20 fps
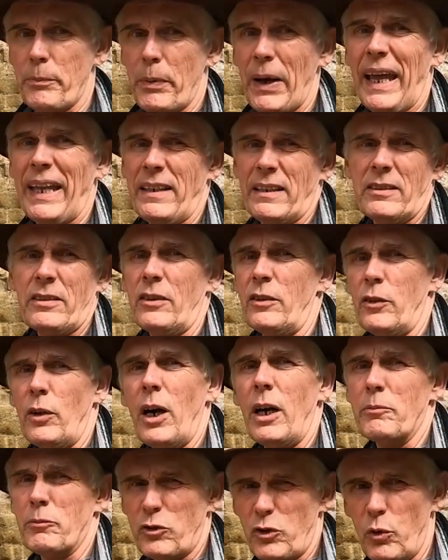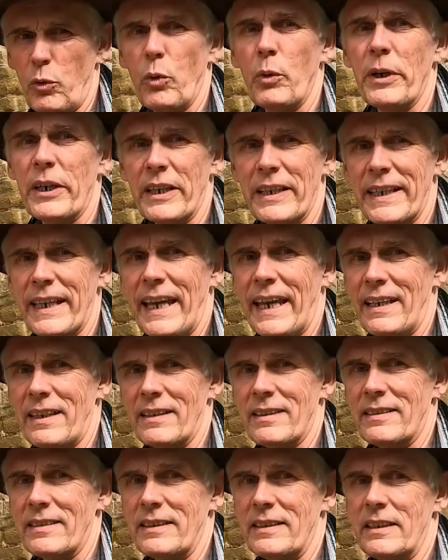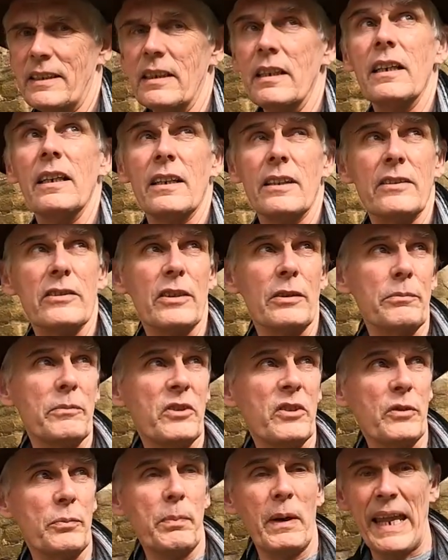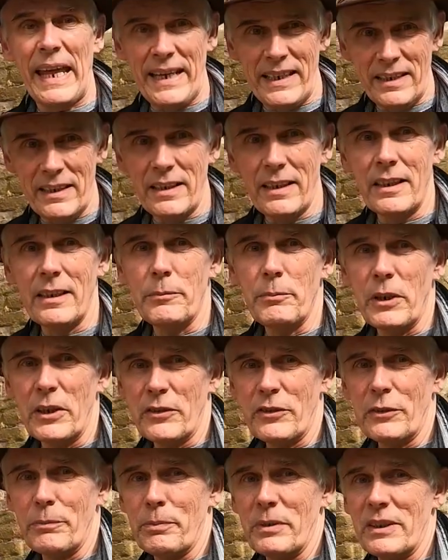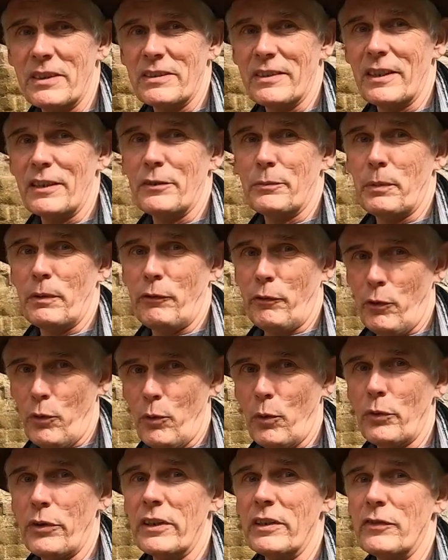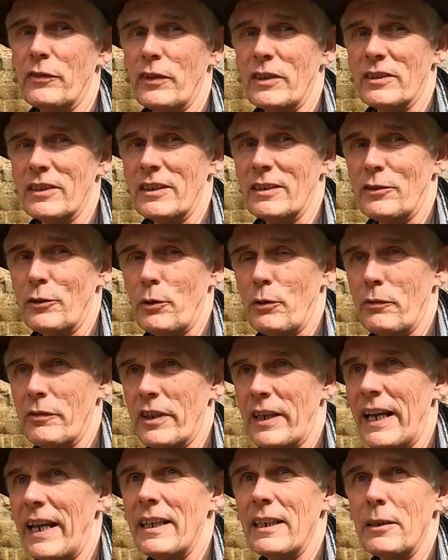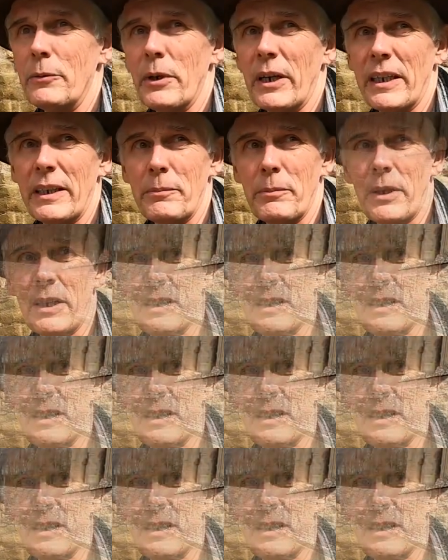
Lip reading: But I'm sure we're going to get to see some splendid bits and pieces before this visit's over anyway.